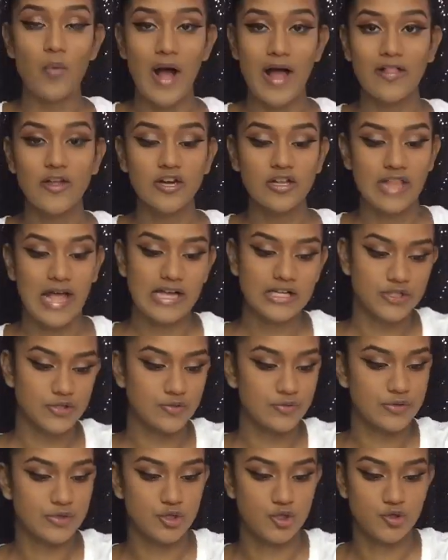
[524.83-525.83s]
While our lash
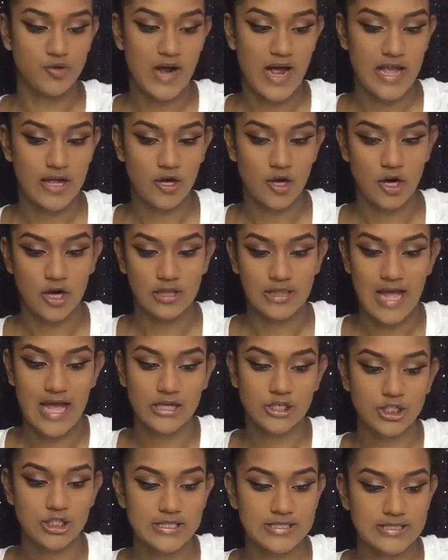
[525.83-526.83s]
glue is drying on our
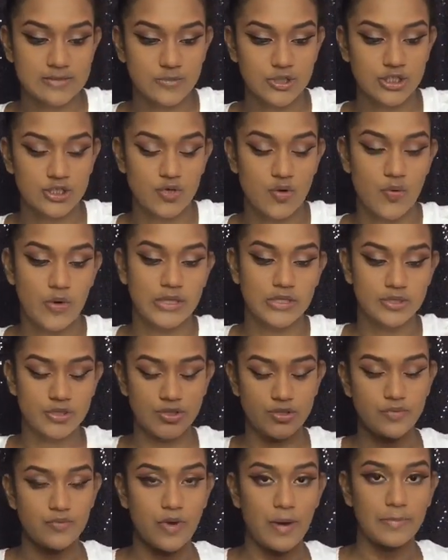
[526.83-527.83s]
lashes, I'm just going
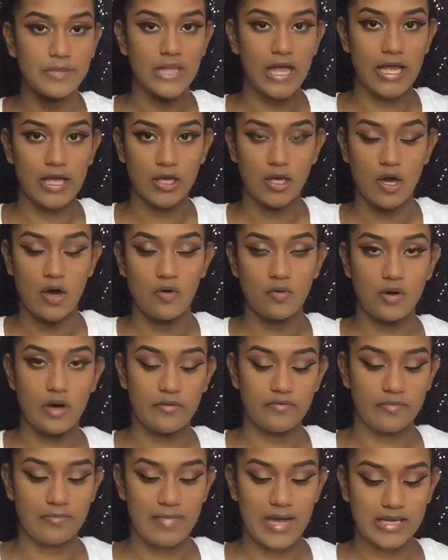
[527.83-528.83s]
to apply a coat
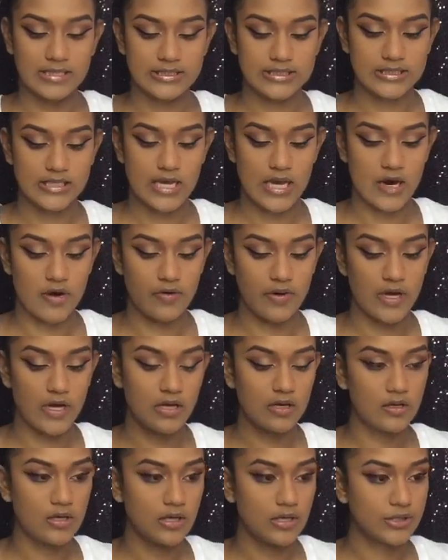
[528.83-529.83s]
of
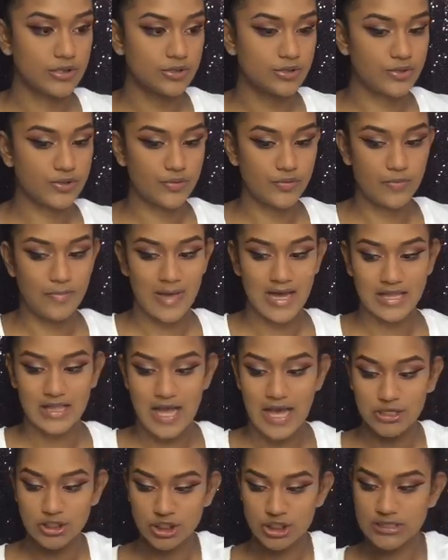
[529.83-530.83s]
mascara to my
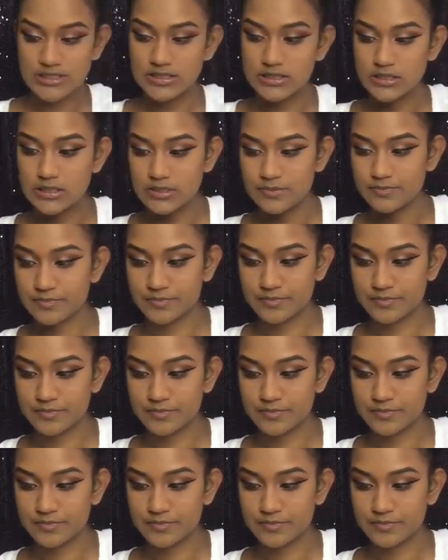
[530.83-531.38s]
lashes.